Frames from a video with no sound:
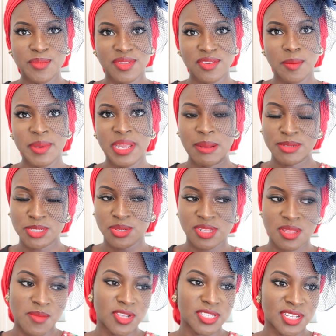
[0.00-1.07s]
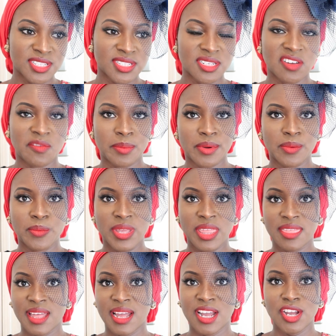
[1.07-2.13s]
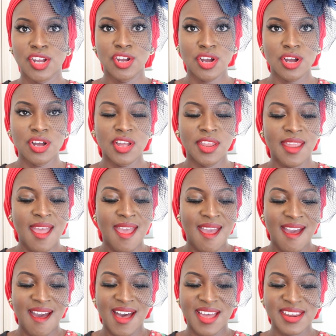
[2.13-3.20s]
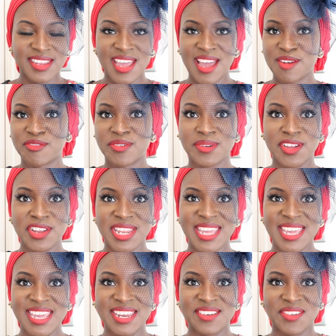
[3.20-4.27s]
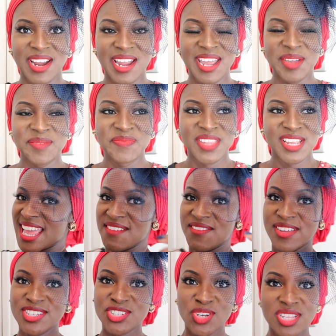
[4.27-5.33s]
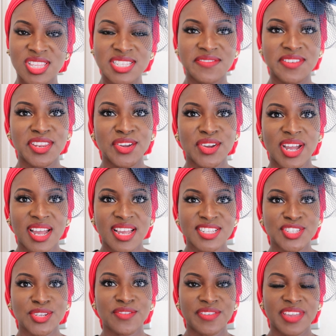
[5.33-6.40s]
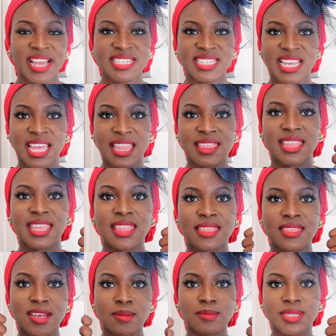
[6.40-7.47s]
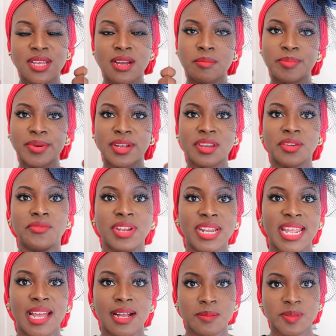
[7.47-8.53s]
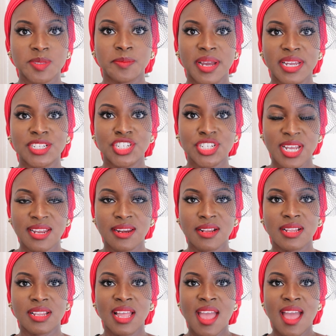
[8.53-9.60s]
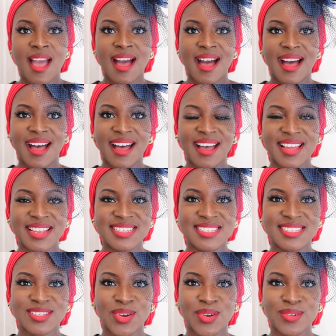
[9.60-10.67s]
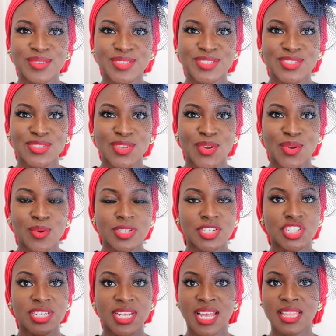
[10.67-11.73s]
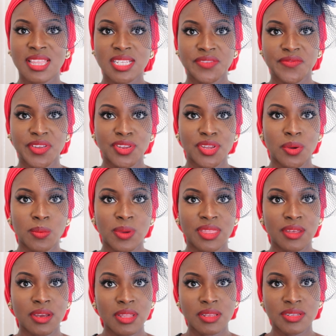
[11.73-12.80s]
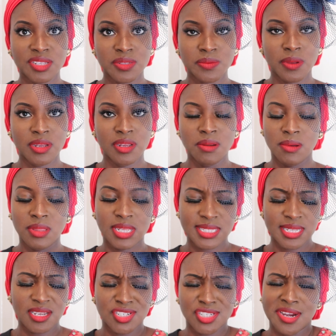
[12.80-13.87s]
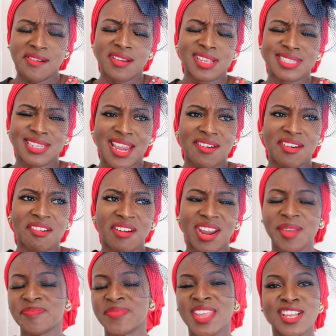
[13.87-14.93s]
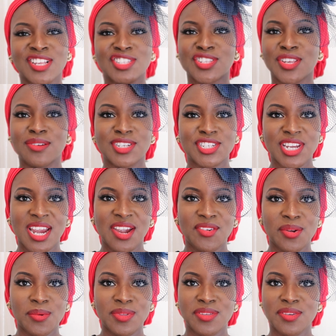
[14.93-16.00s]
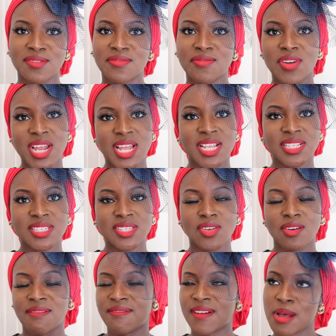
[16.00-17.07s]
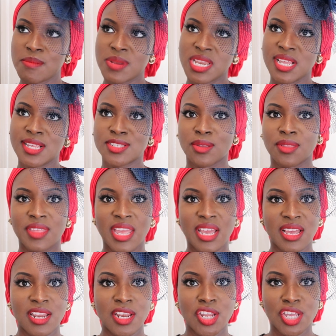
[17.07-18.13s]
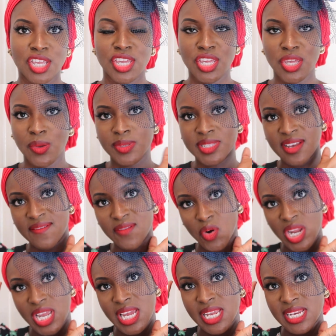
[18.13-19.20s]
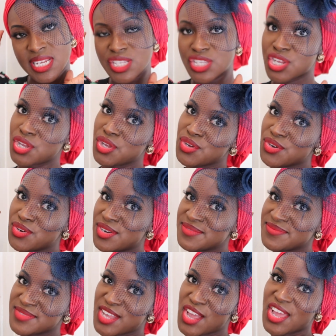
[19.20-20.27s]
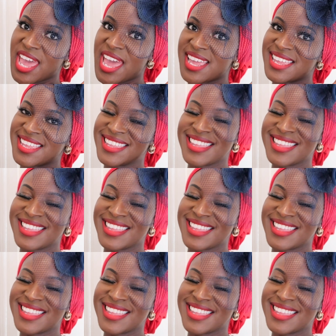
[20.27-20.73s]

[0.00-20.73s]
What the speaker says: with not being able to go to the mosque and stuff, but we thank God. And yeah, roll on Eid, right? If you enjoyed this video, guys, don't forget to hit the thumbs up button. It really helps my channel. And also share this video with others as well. You know what they say, sharing is caring, right? So share it with your friends, your family, so they can look cute for Eid too. Okay?